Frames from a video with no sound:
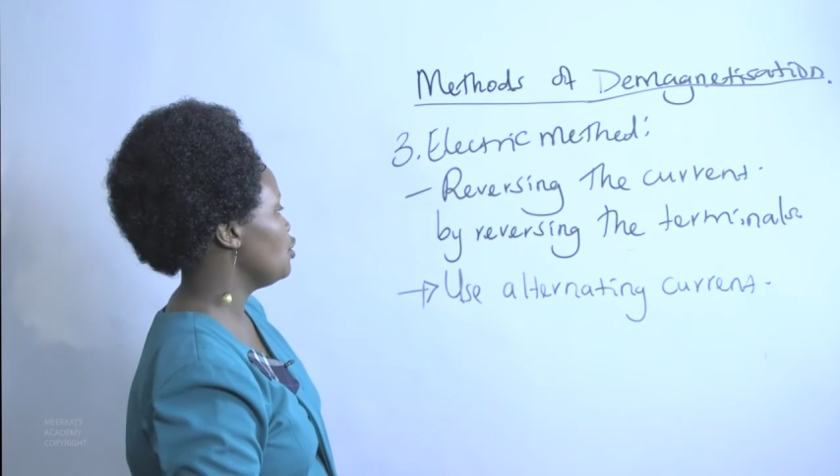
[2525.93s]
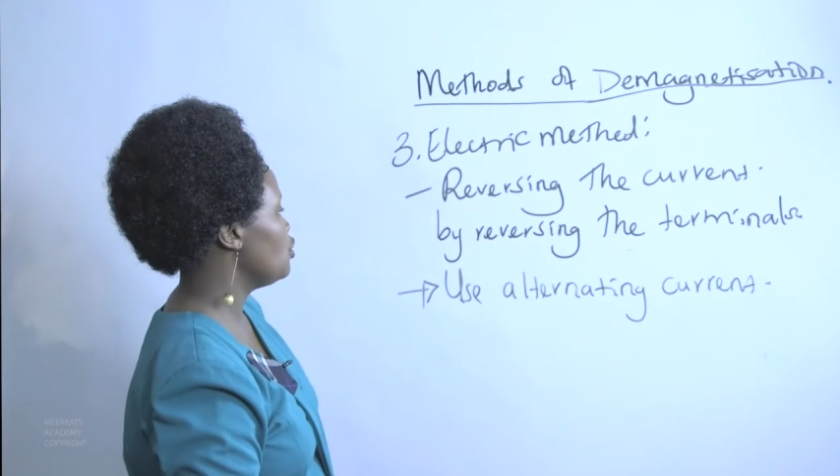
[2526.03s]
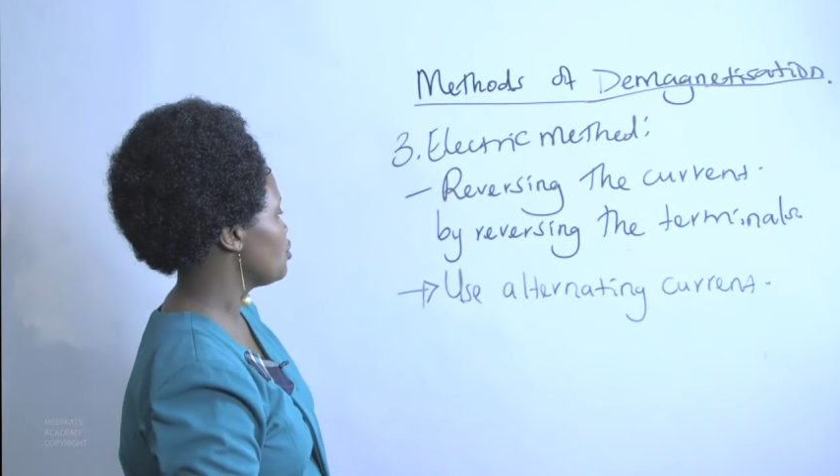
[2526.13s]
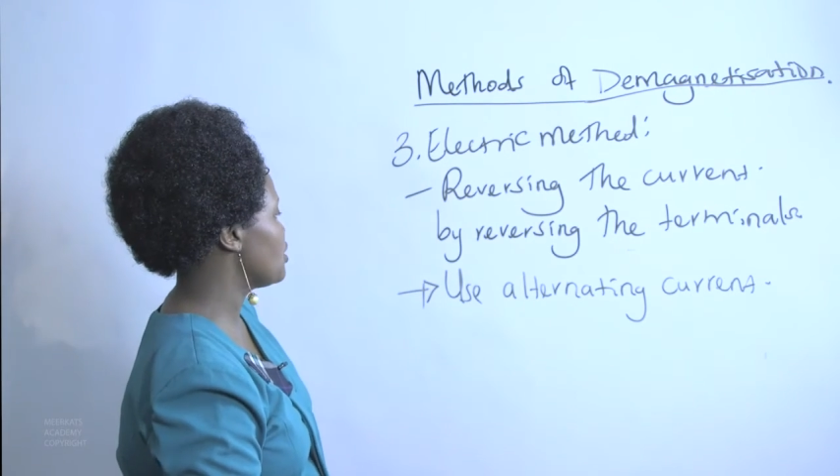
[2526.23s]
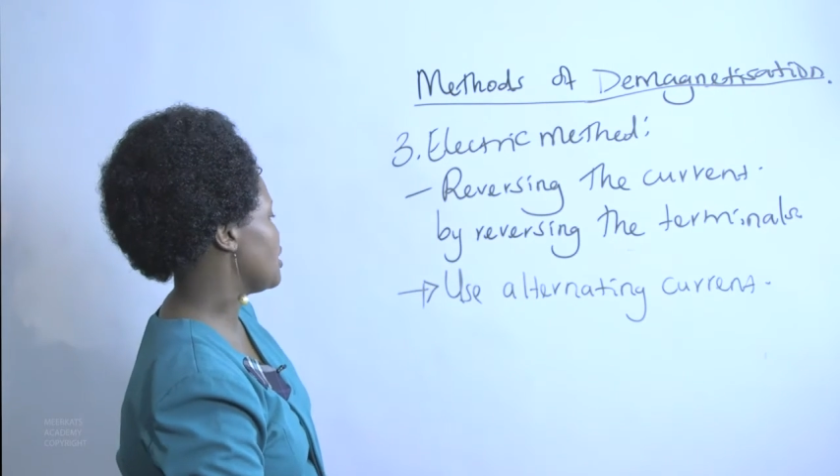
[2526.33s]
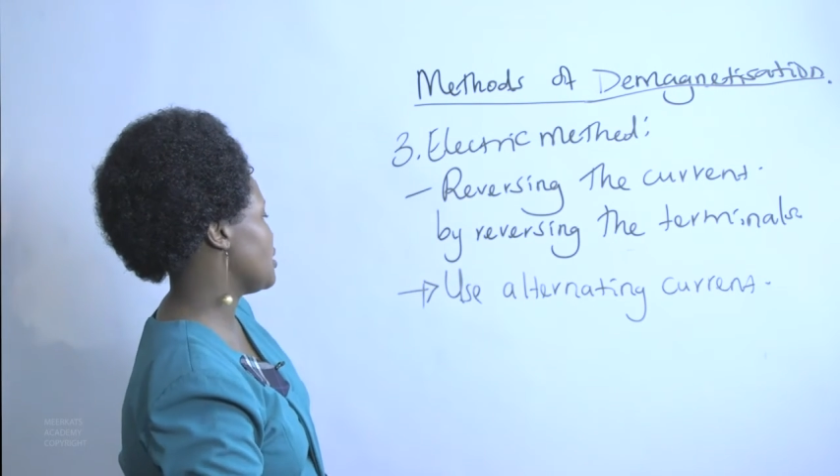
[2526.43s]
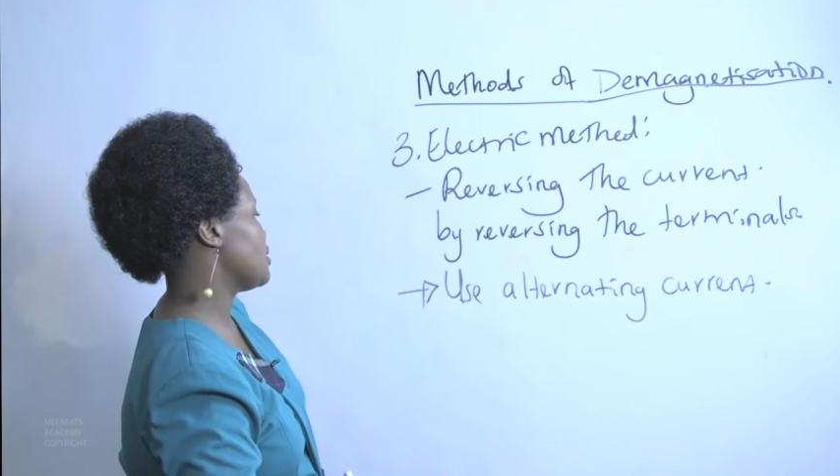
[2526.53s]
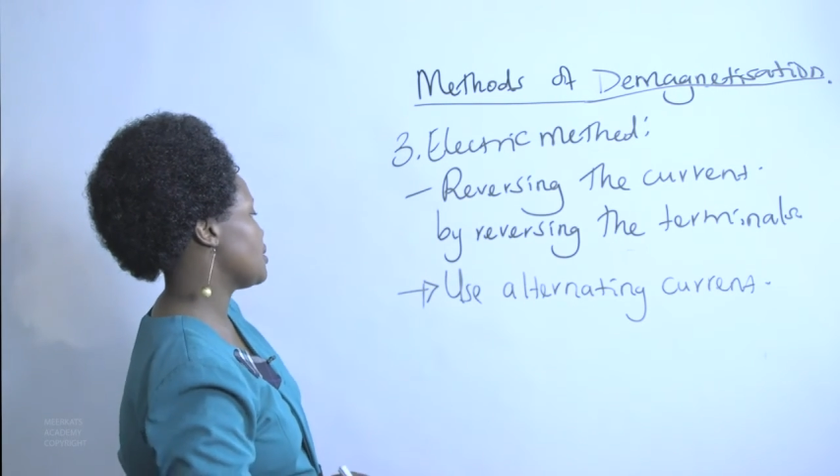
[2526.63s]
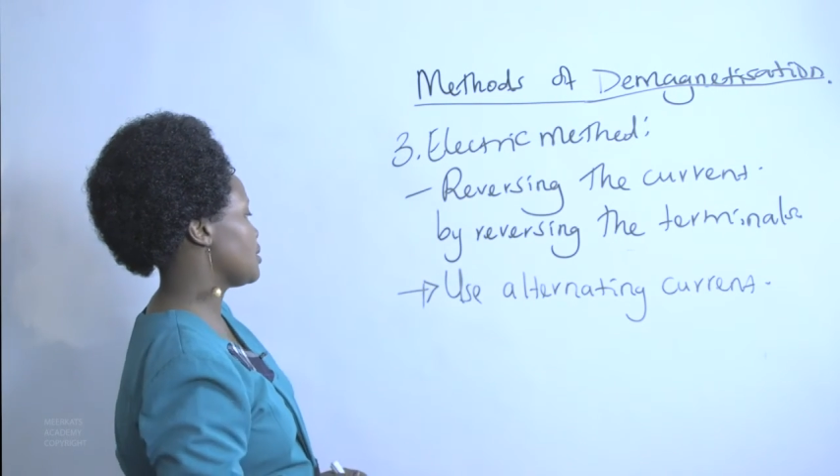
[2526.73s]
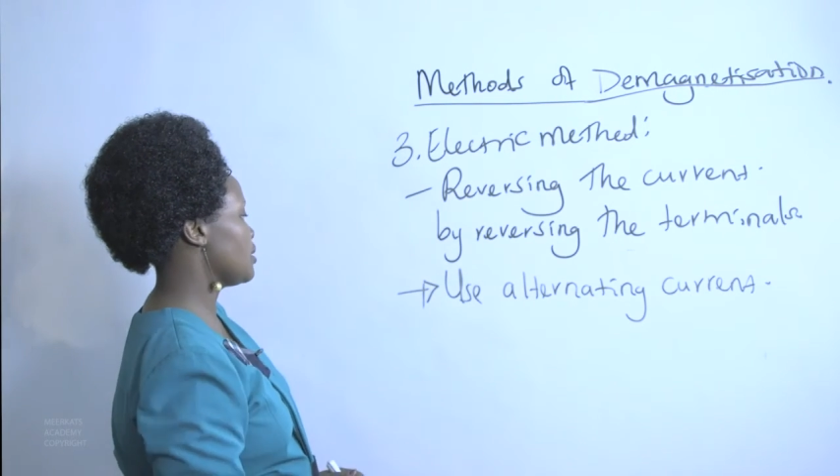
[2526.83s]

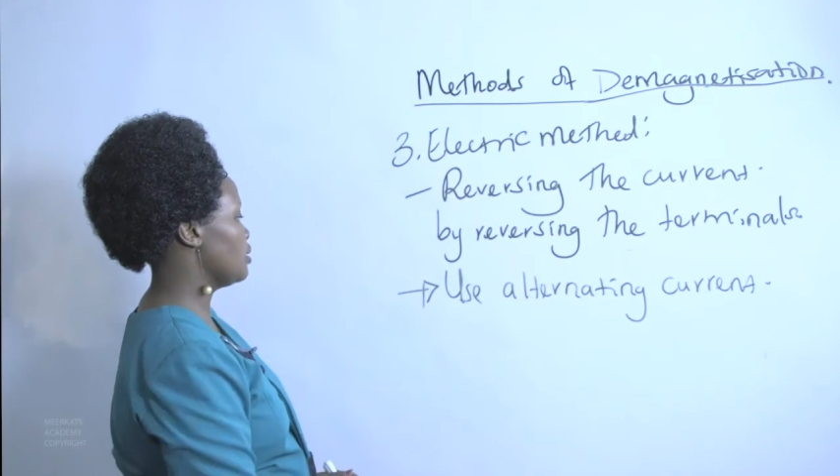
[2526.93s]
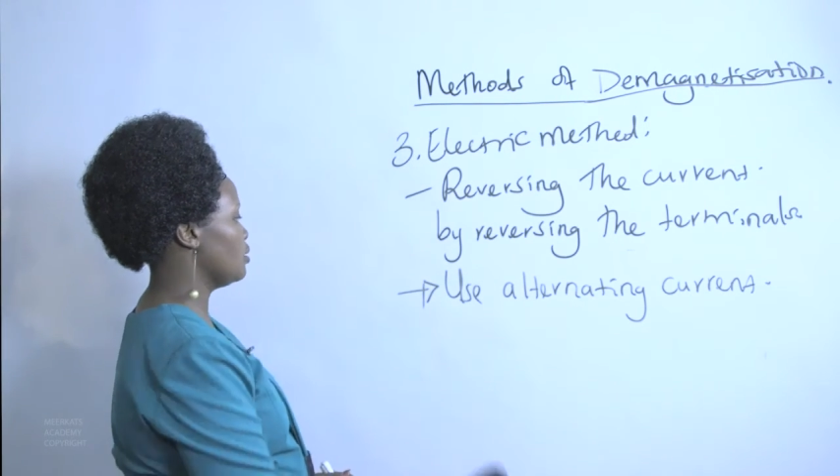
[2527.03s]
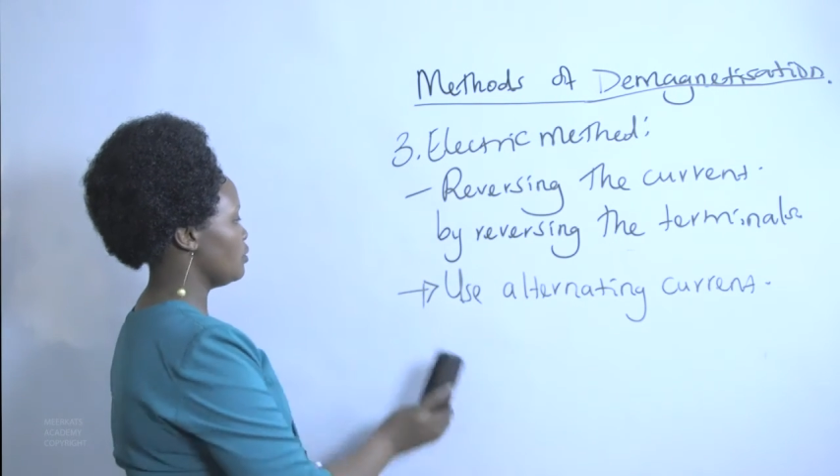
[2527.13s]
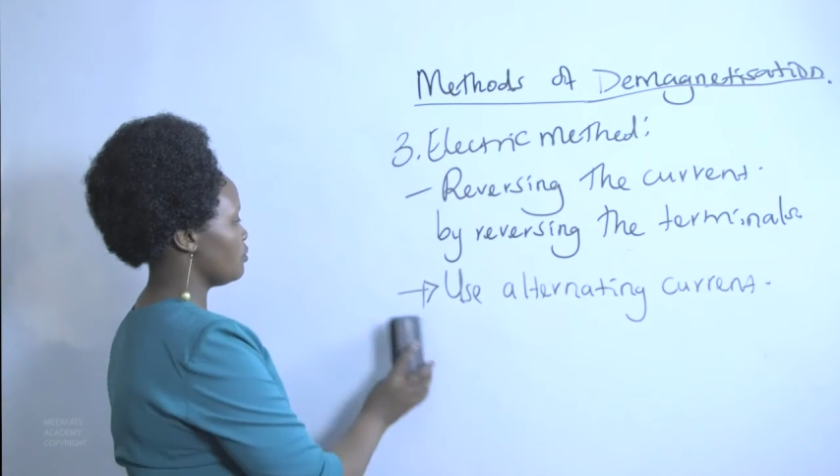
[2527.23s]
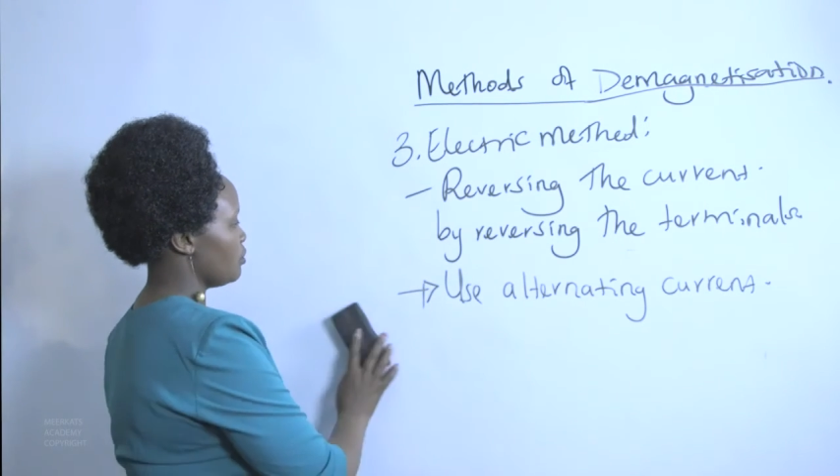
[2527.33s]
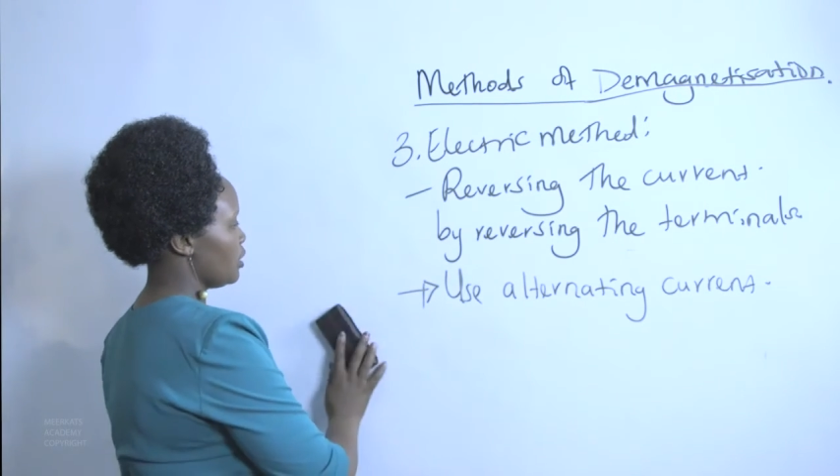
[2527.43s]
uses of